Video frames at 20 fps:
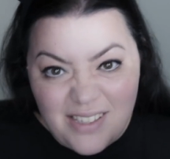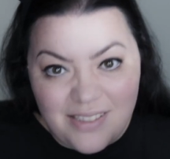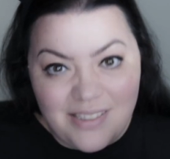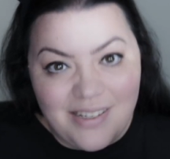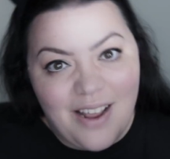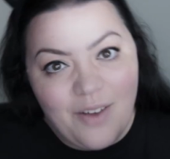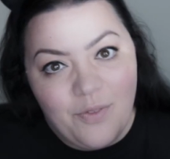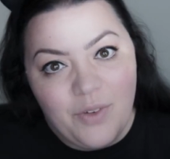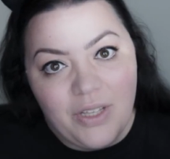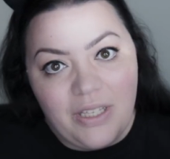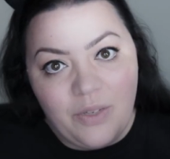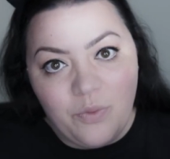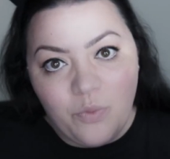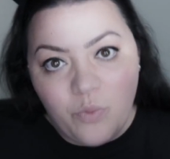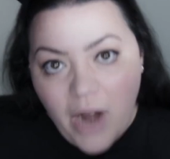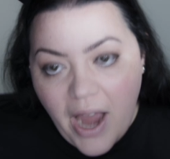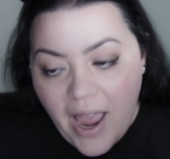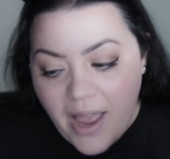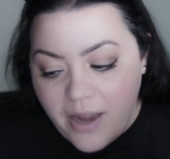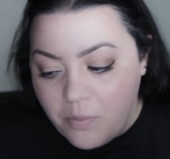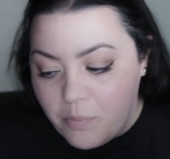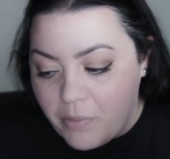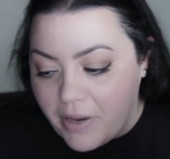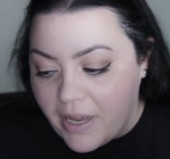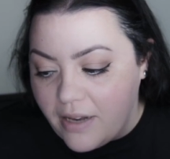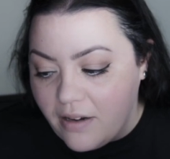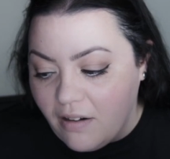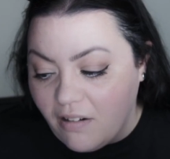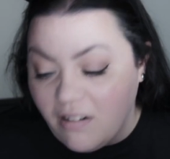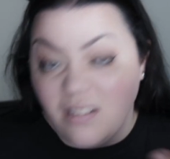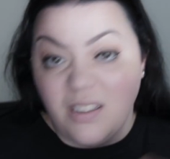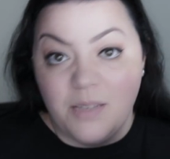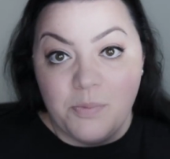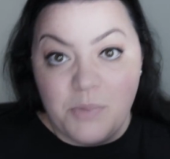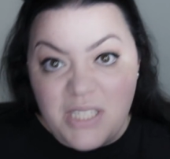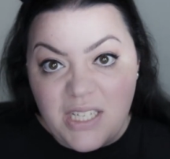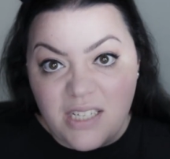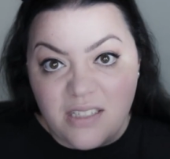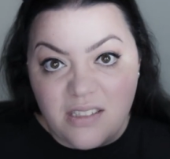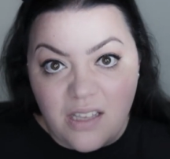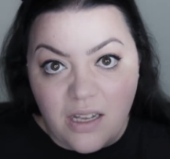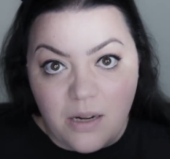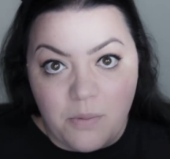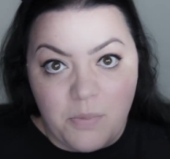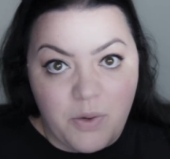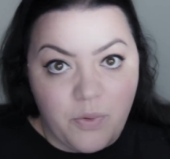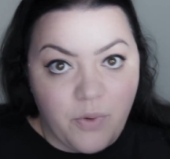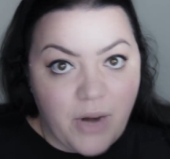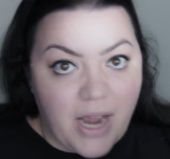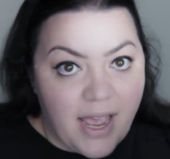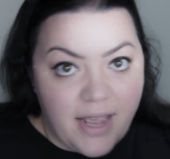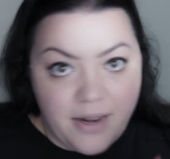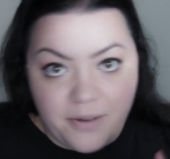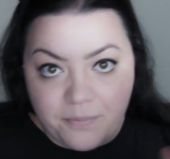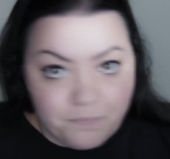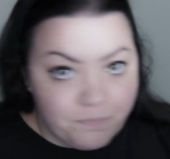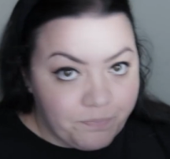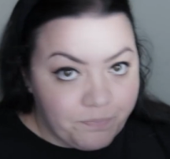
It's not really red, but our lipstick's gonna be red.